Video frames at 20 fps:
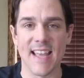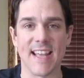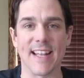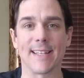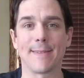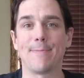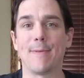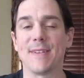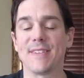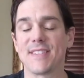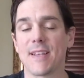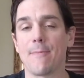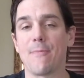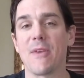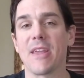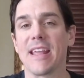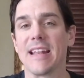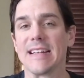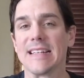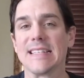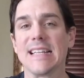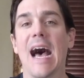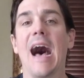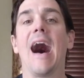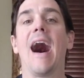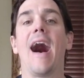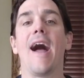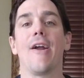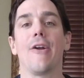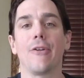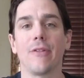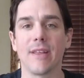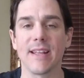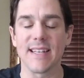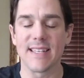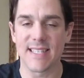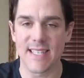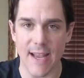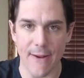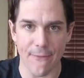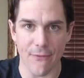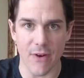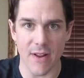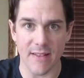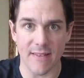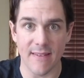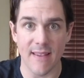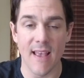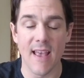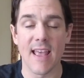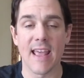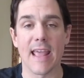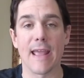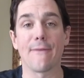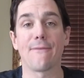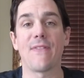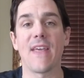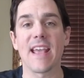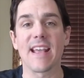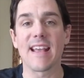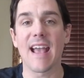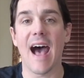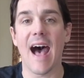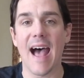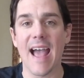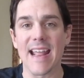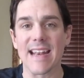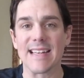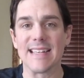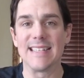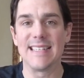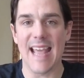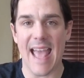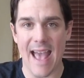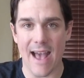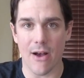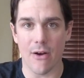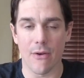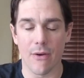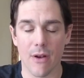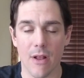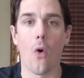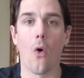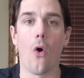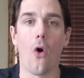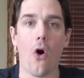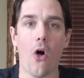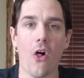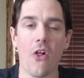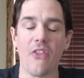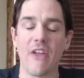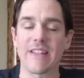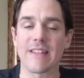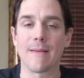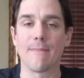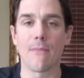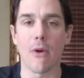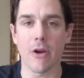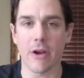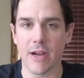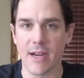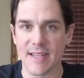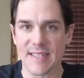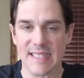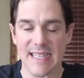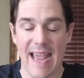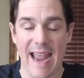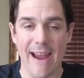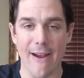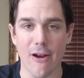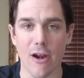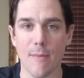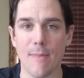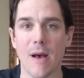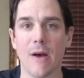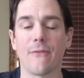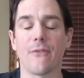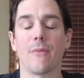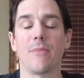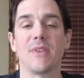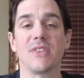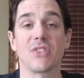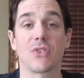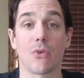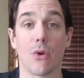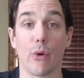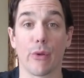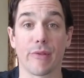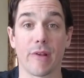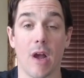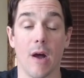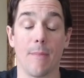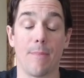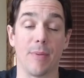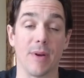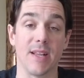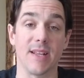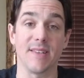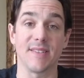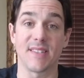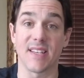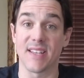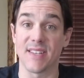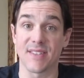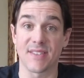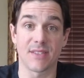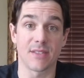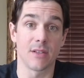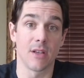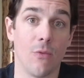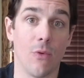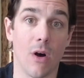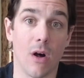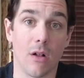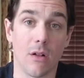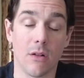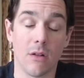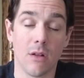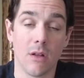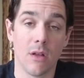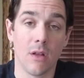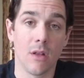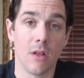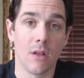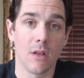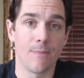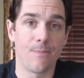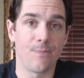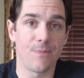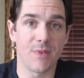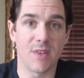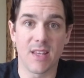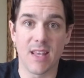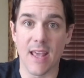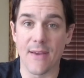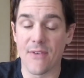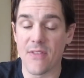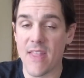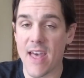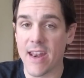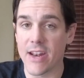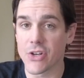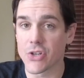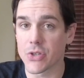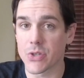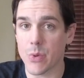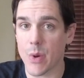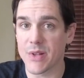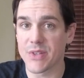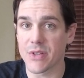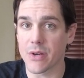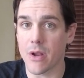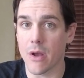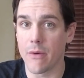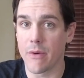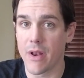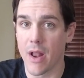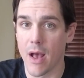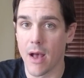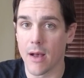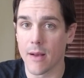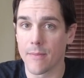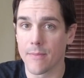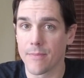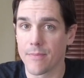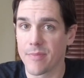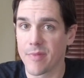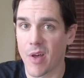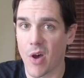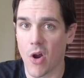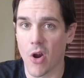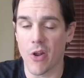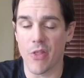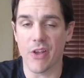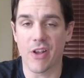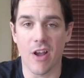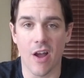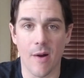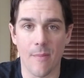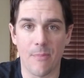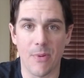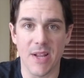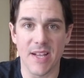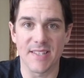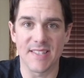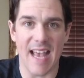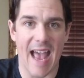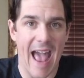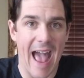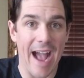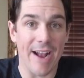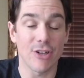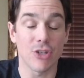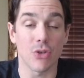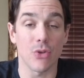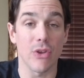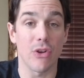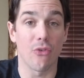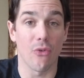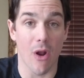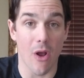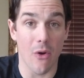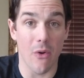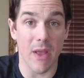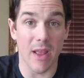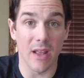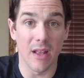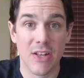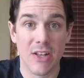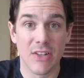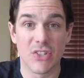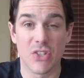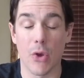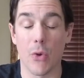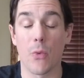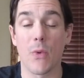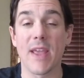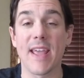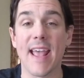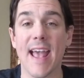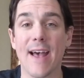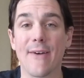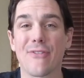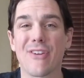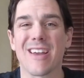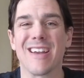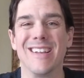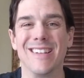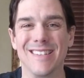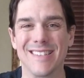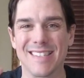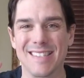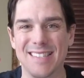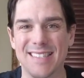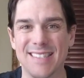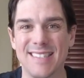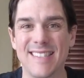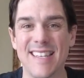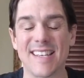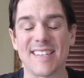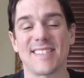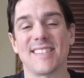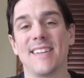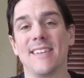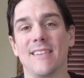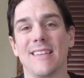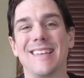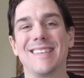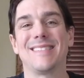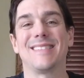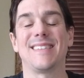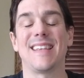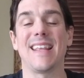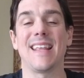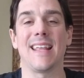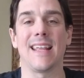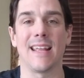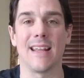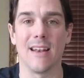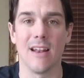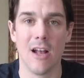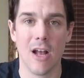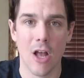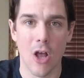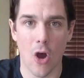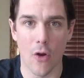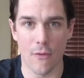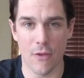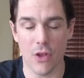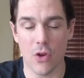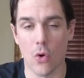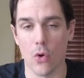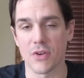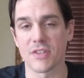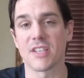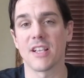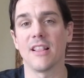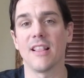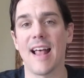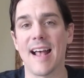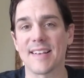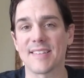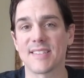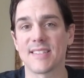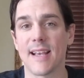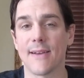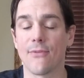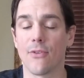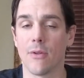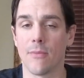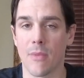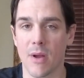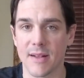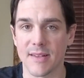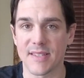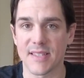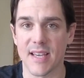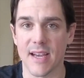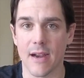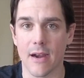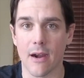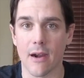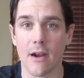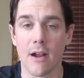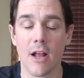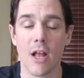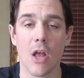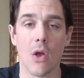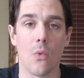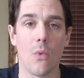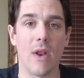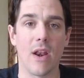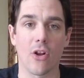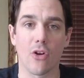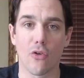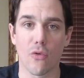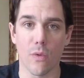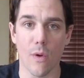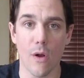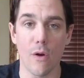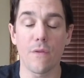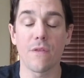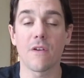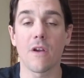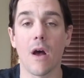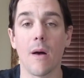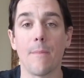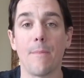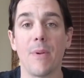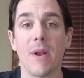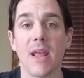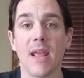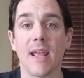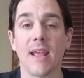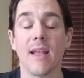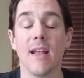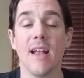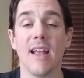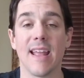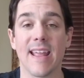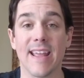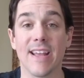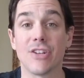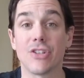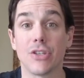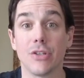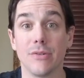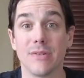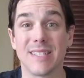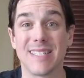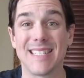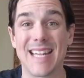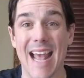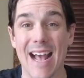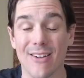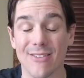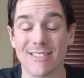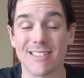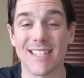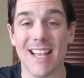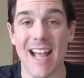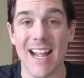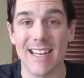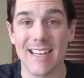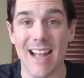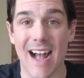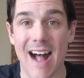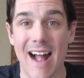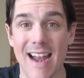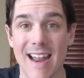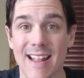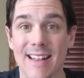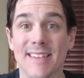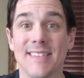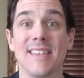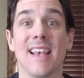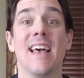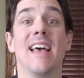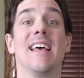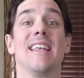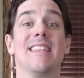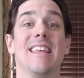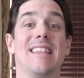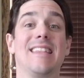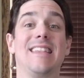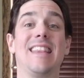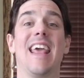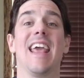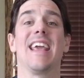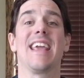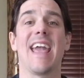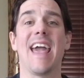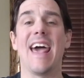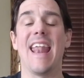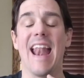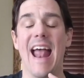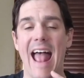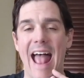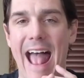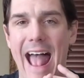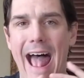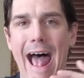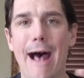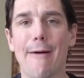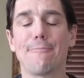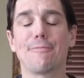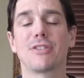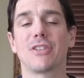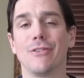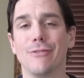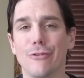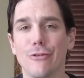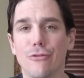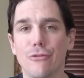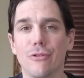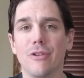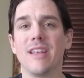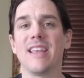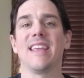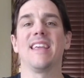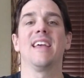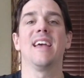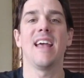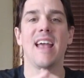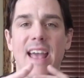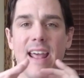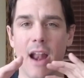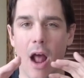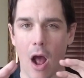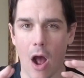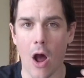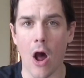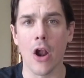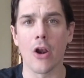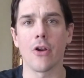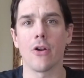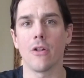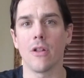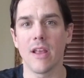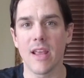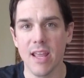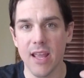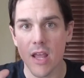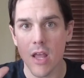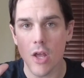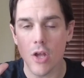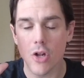it's been something entirely different if they guide down. All that the market has cared about from these growth companies is, well, given that interest rates are going up, are the companies actually growing? So we have consistently seen over the course of the last several months here, when a growth company issues downside guidance, that they get absolutely and utterly